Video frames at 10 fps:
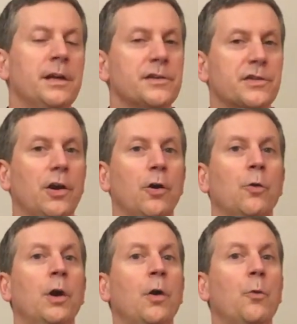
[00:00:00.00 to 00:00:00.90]

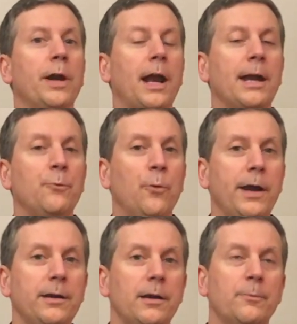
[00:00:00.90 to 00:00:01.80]
So when I
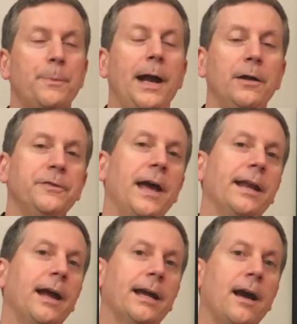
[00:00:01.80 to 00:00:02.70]
went about
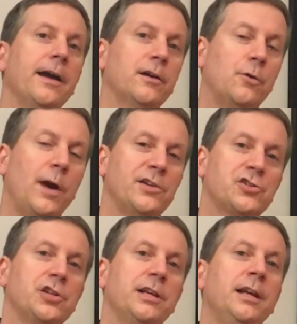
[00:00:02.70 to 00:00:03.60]
that, I got a
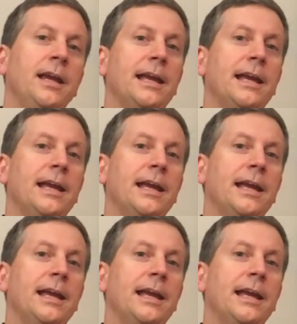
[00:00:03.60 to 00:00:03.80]
question,